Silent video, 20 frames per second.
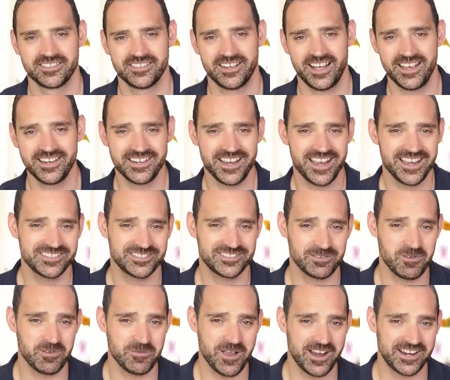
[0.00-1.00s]
Hi guys,
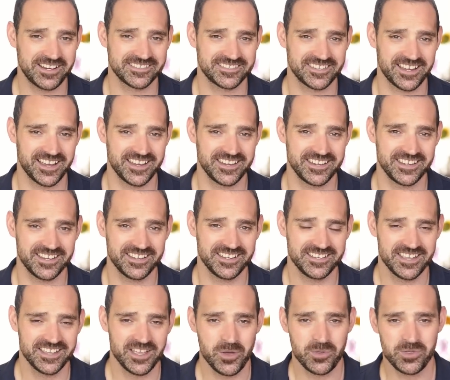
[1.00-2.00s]
Jimmy McIntyre here.
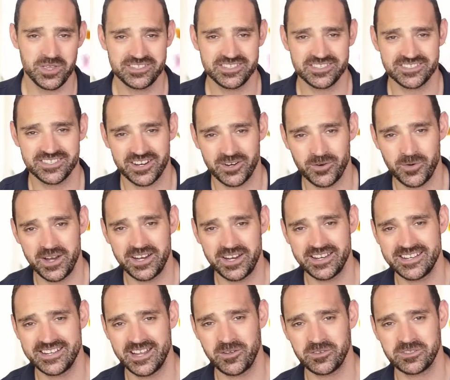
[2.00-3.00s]
This is a quick
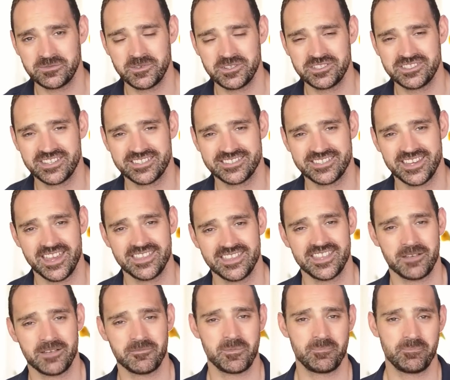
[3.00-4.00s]
announcement to say that
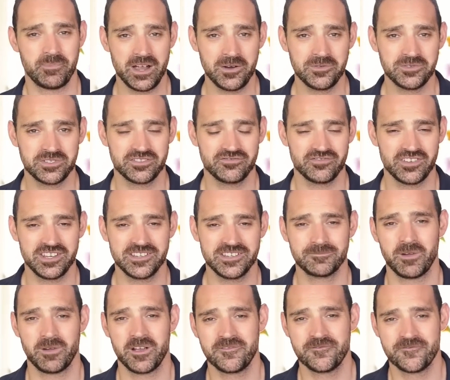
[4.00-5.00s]
I'm about to release
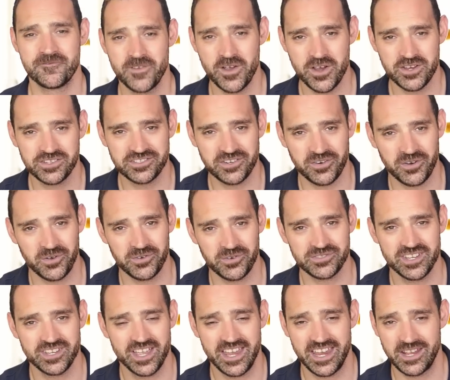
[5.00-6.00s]
my first
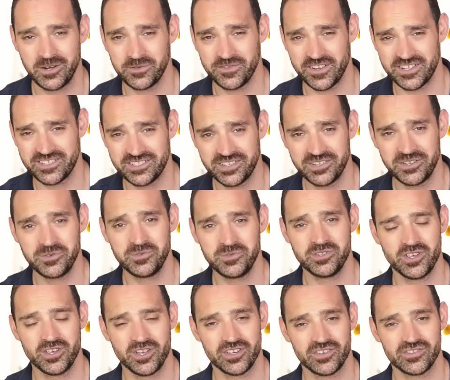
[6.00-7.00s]
course in over two
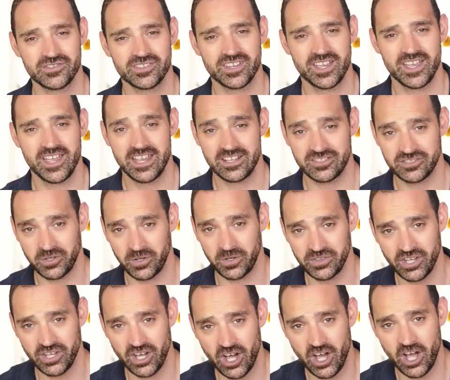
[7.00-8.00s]
years. It's called
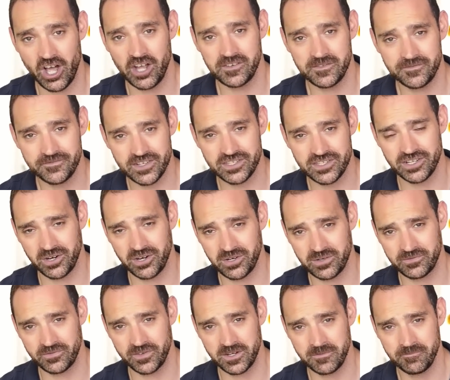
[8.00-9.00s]
The Art of
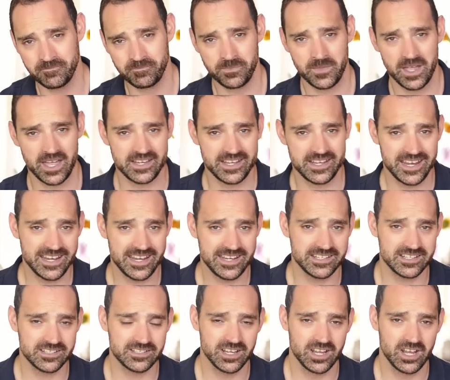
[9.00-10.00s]
Photography and in
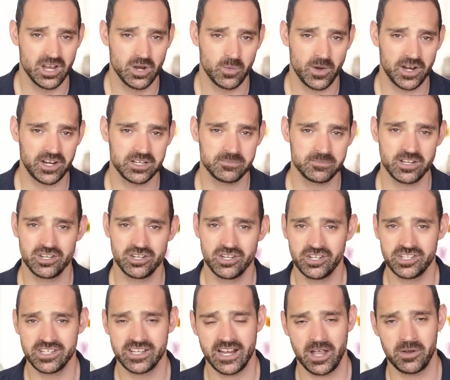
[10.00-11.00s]
it, we're going to be
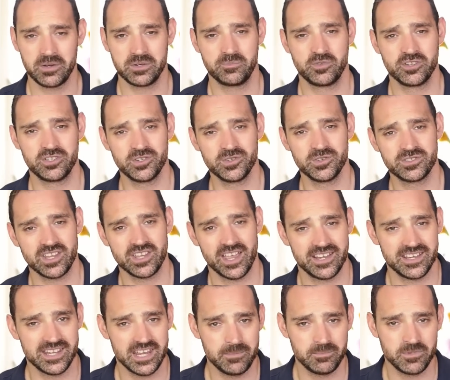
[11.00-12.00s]
looking how to produce
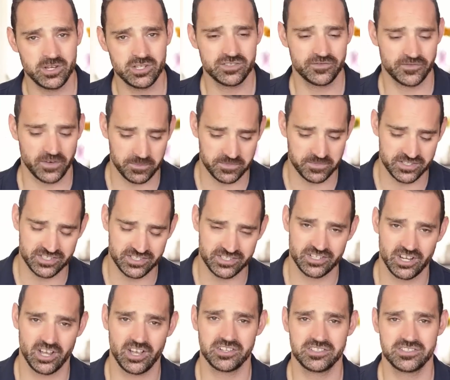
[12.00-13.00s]
an image from
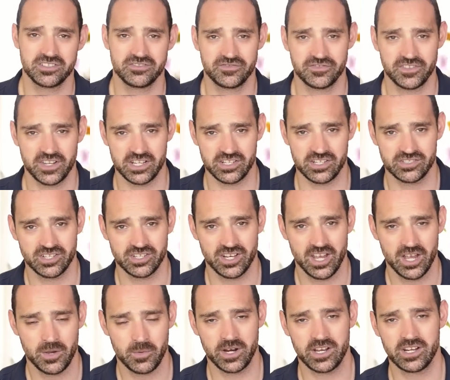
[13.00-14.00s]
start to finish.
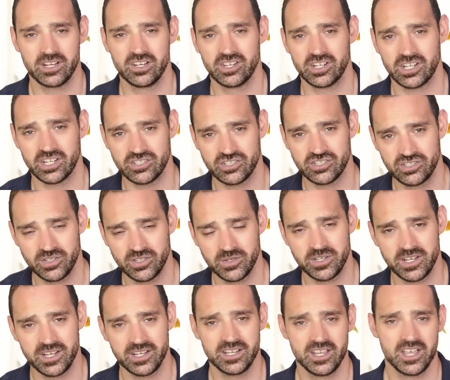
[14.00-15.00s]
We're going to look at
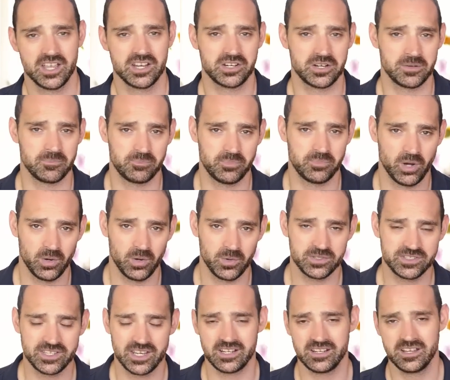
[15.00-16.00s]
shooting,
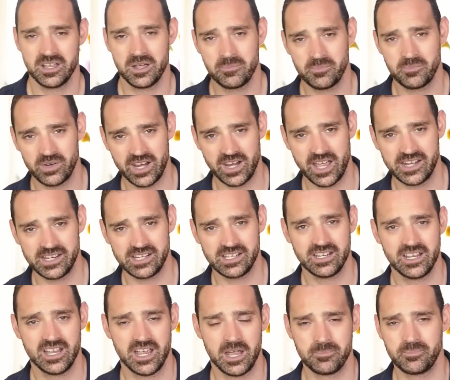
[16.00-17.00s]
composing, planning,
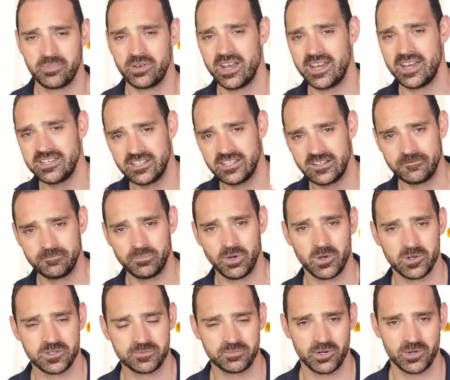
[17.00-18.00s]
and plenty of
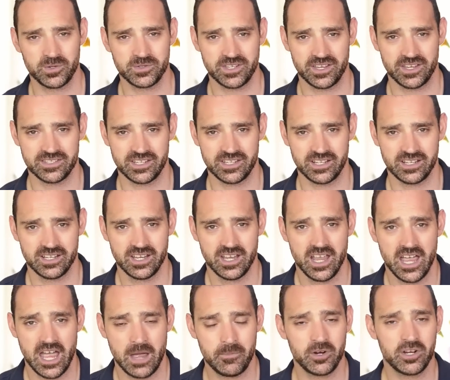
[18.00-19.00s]
post-processing.
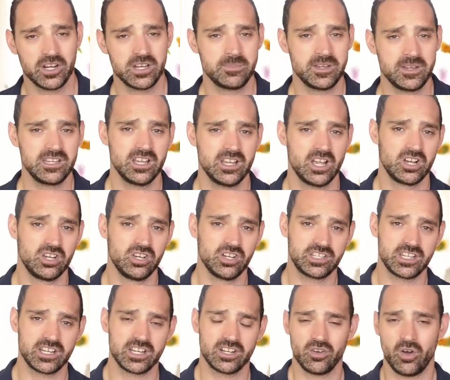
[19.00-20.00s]
And we're going to be
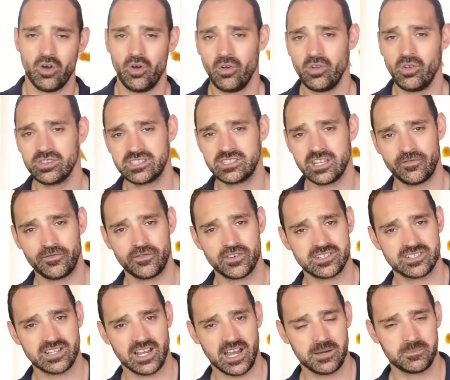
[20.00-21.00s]
looking at all
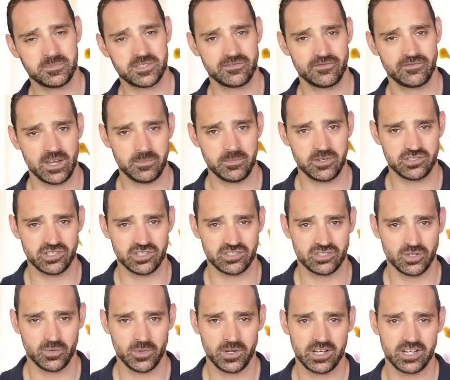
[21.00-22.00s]
different types of images.
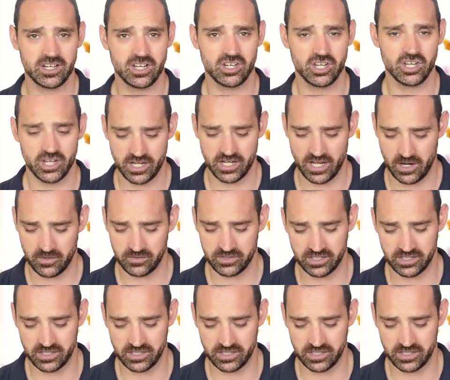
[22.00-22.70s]
So we're going to learn how